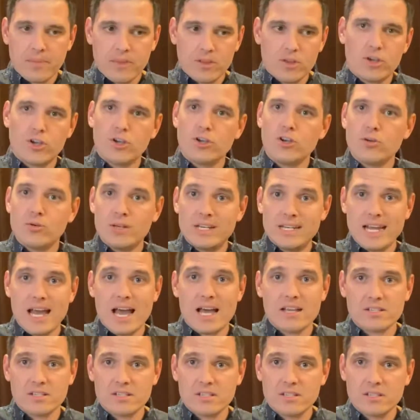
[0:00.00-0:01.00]
You can do a
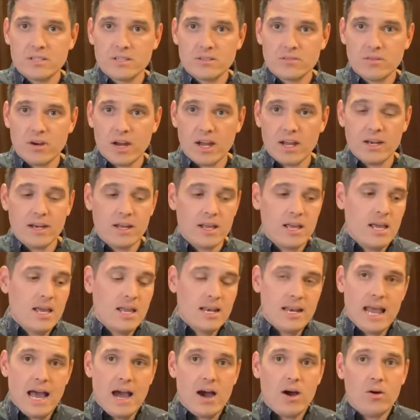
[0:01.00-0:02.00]
test, right?
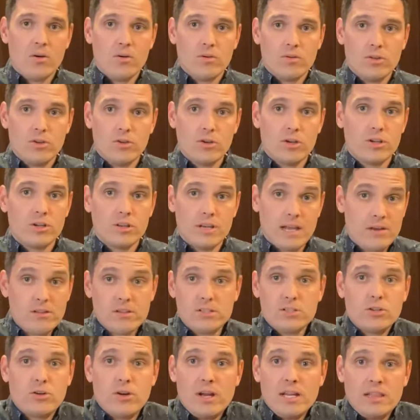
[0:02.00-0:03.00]
Now you can now
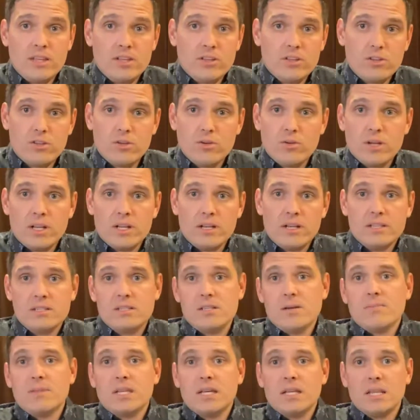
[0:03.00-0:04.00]
this is a great thing to do in, in
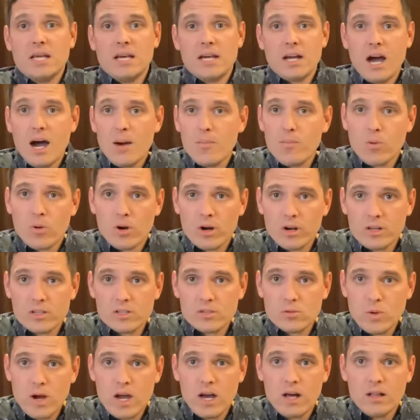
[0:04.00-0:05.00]
something like Upwork
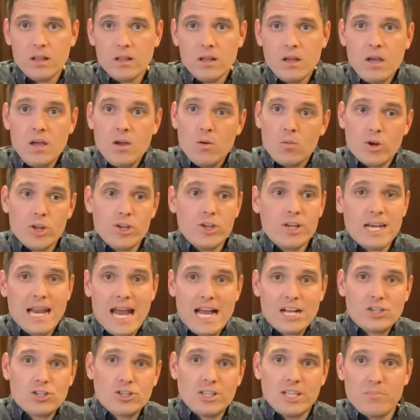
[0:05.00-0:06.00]
as well, where you can
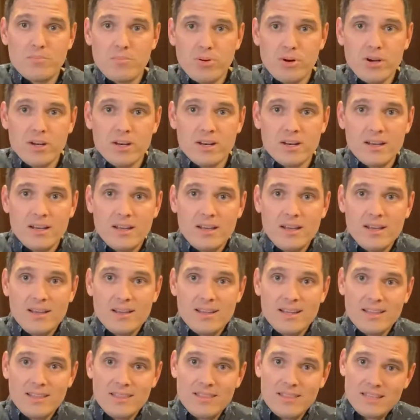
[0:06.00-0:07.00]
actually put
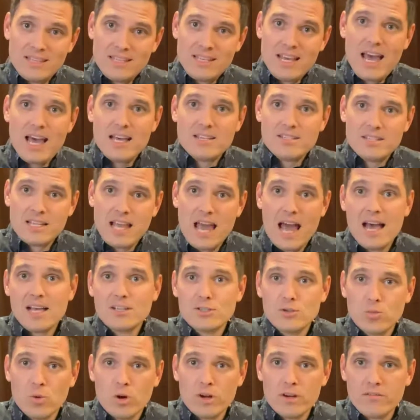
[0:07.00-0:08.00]
the test
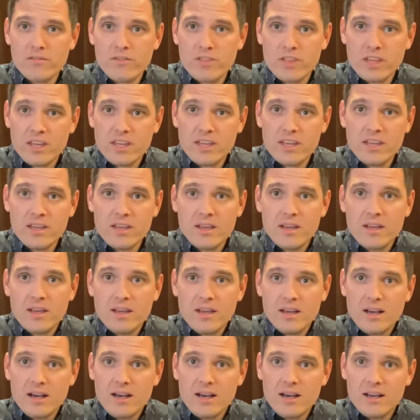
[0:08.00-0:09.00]
as one of the
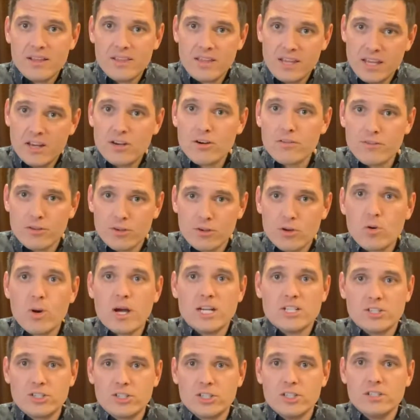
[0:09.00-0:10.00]
uh, the interview
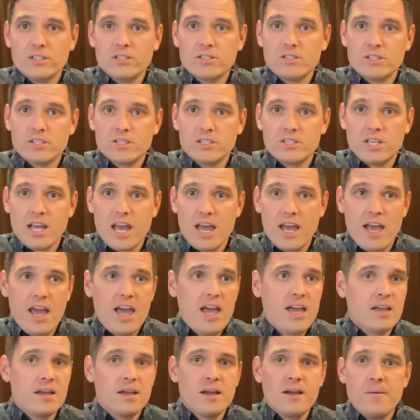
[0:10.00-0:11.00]
questions to say,
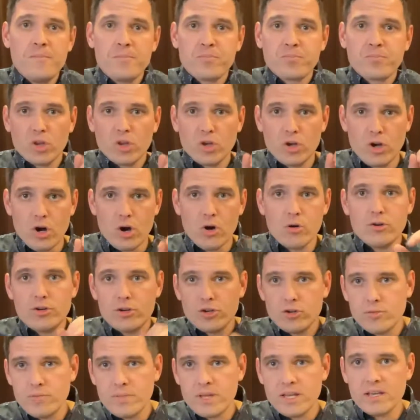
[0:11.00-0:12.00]
hey, go
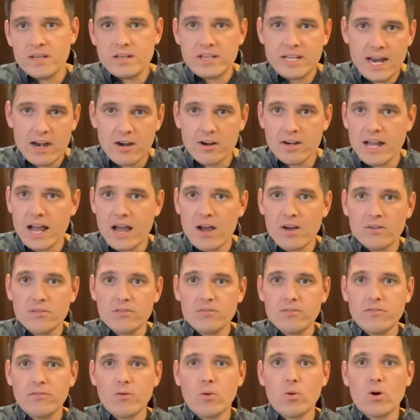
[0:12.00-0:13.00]
do me a
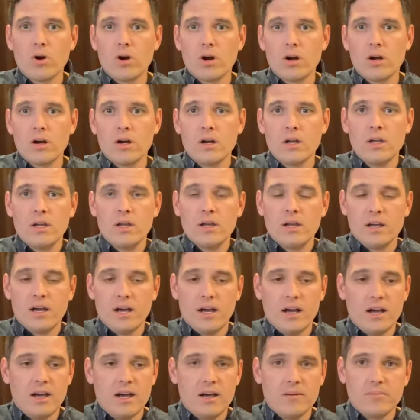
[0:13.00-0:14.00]
teardown for
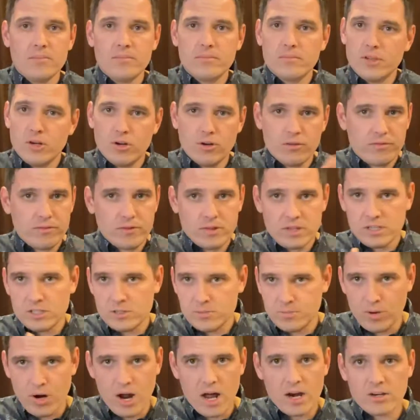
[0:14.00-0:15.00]
um, you know for
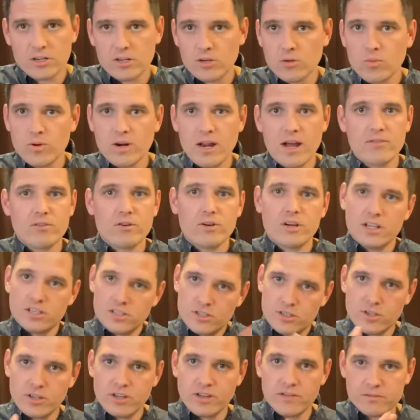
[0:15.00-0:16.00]
this product or whatever it
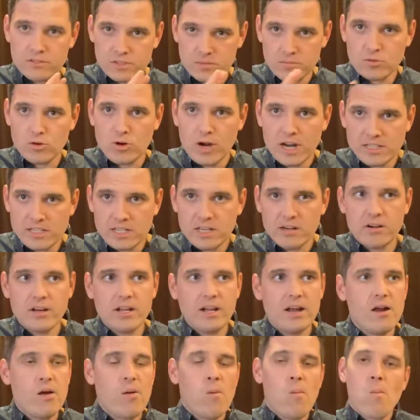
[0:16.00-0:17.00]
is. You give some
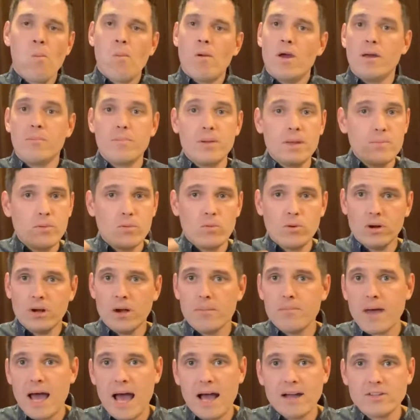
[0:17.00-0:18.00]
criteria, and people will
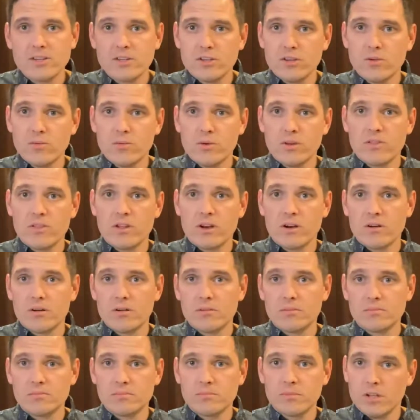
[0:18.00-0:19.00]
come back to you with
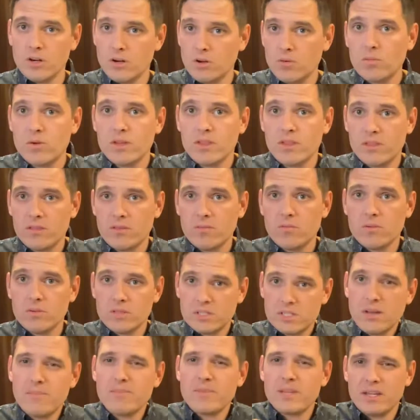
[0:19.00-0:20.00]
their you know with
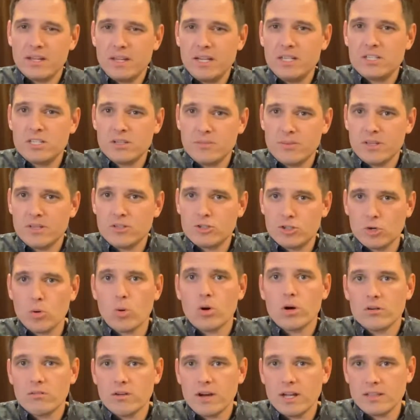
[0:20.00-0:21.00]
with something it needs to be
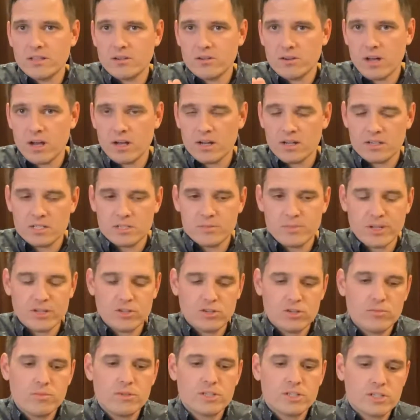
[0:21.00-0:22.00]
short right they're not going to
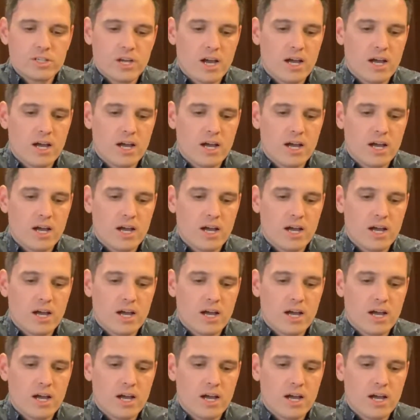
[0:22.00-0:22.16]
spend too much